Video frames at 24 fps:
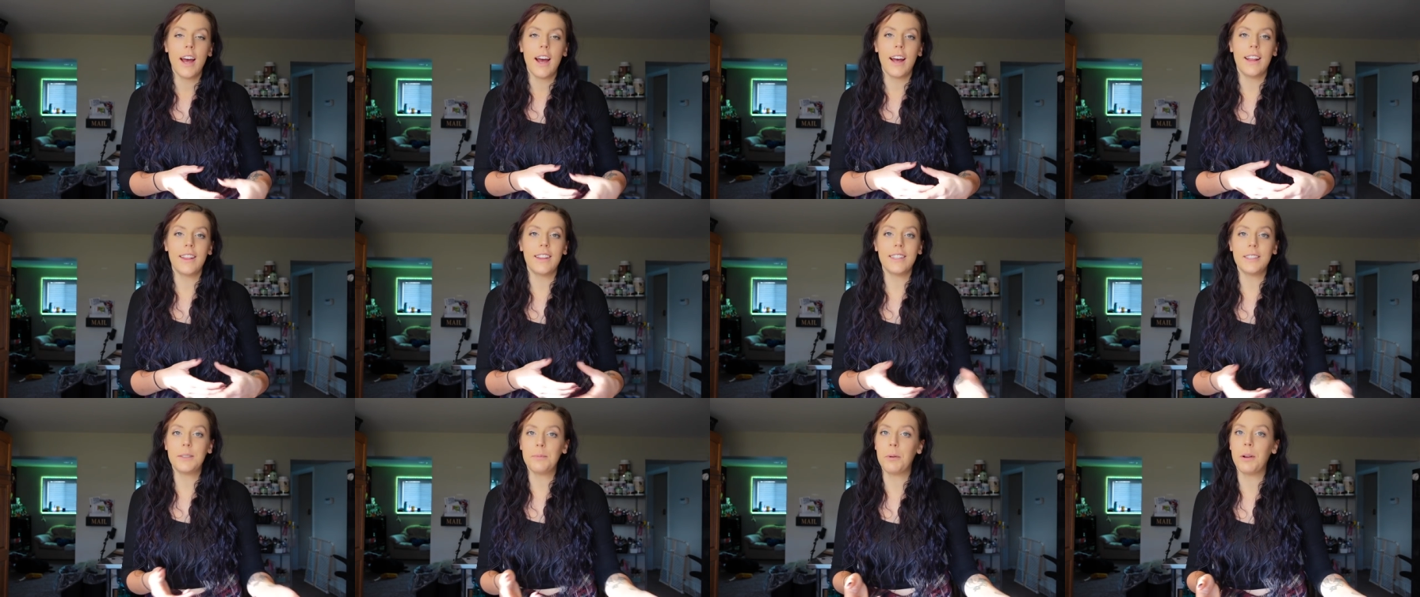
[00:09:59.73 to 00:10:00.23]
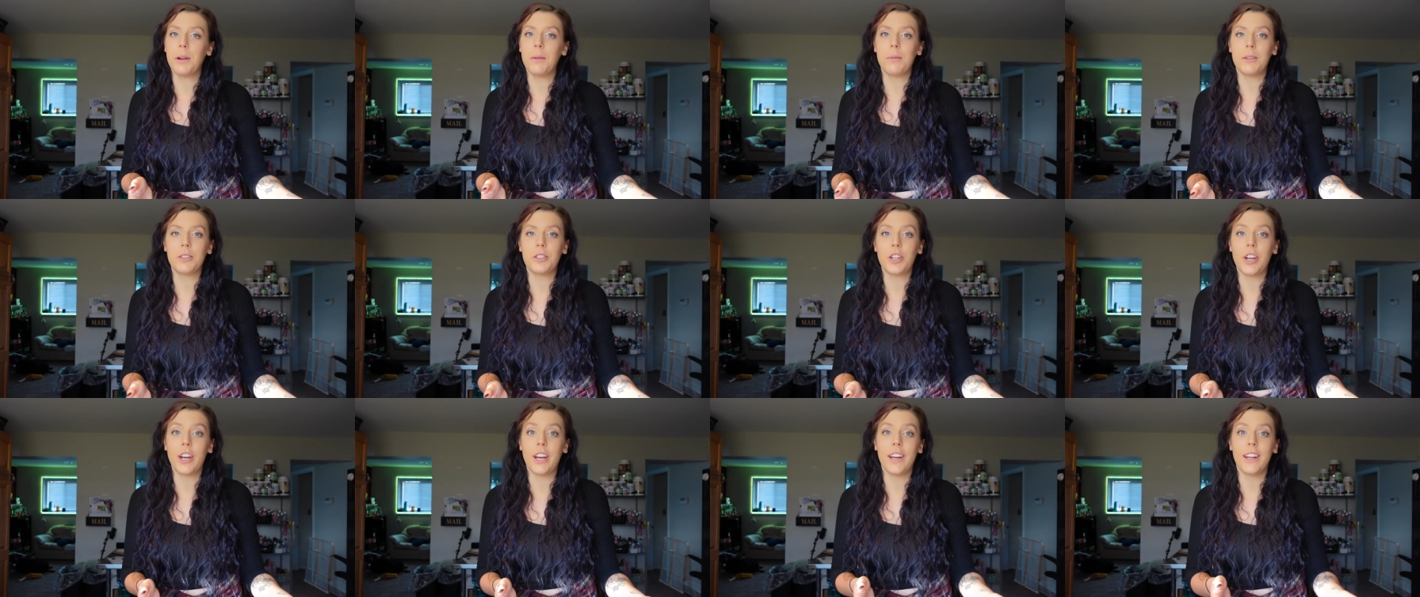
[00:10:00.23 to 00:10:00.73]
and that's pretty
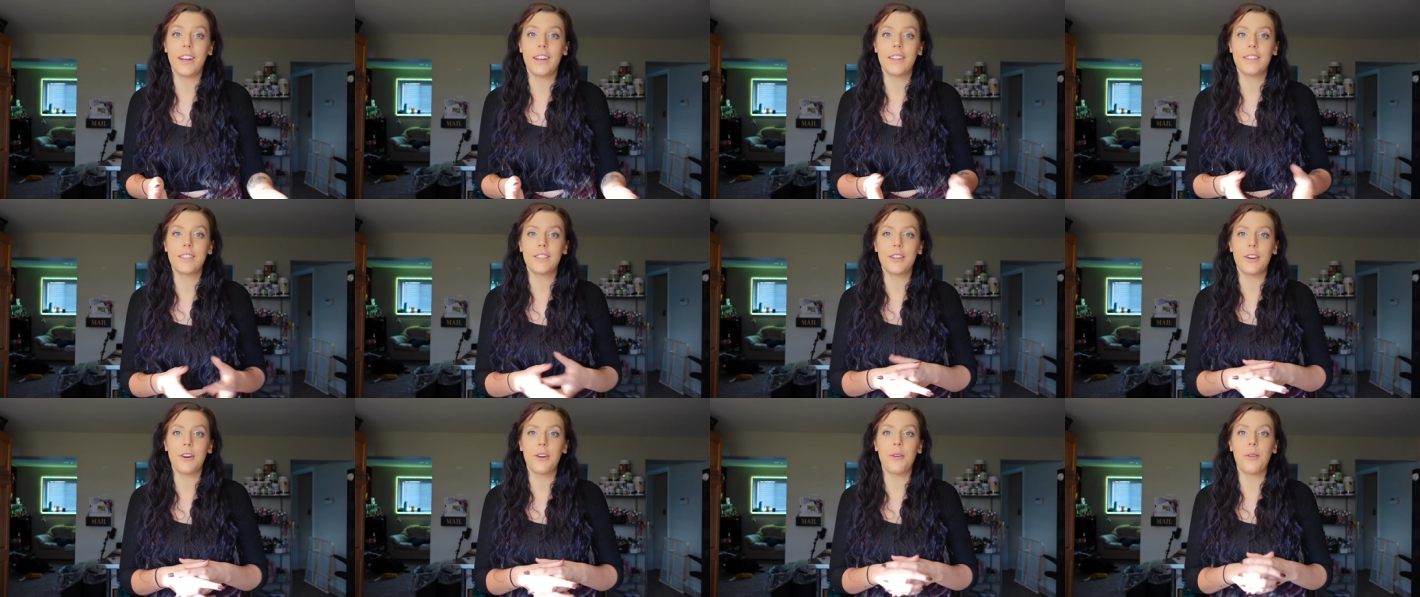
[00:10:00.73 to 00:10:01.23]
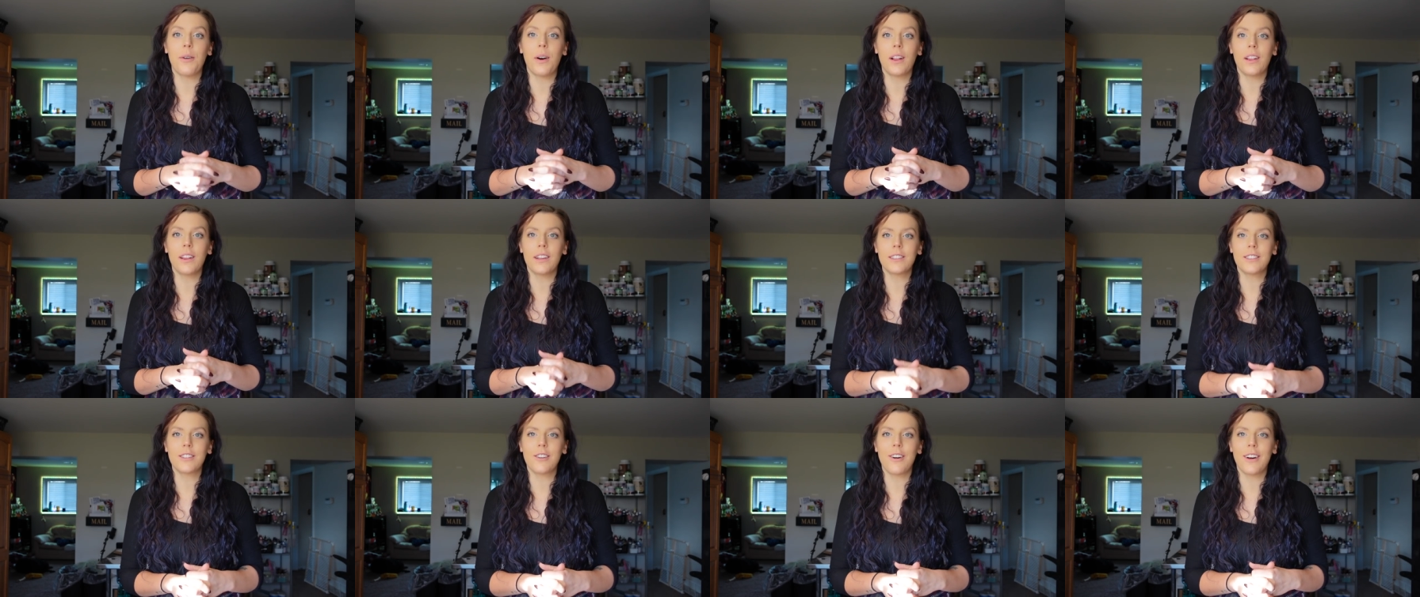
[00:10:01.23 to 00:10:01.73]
much it. So uh,
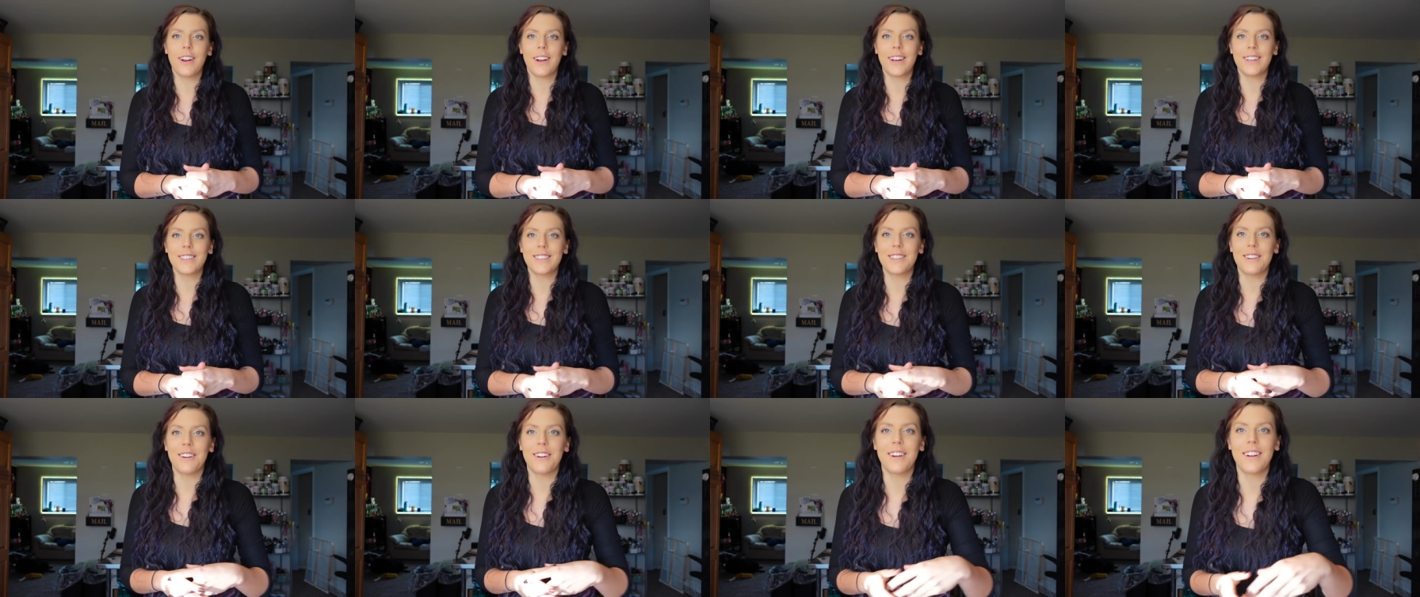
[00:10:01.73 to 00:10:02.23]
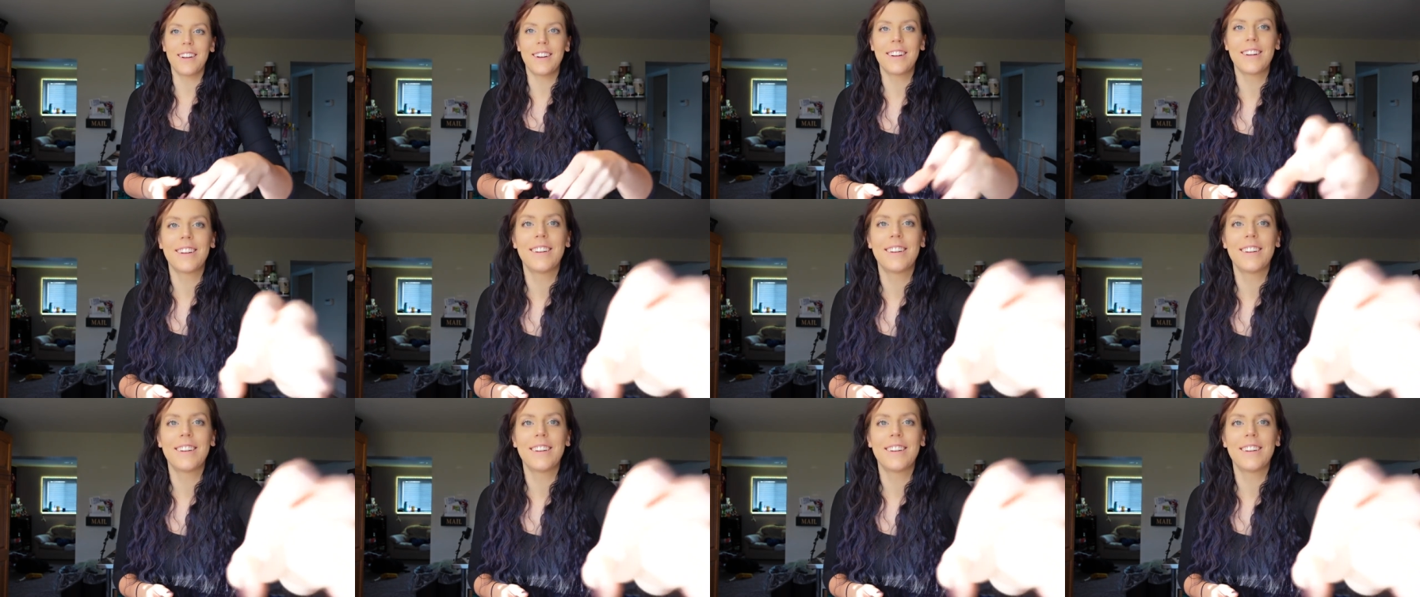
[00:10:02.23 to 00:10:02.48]
let's go ahead and get started.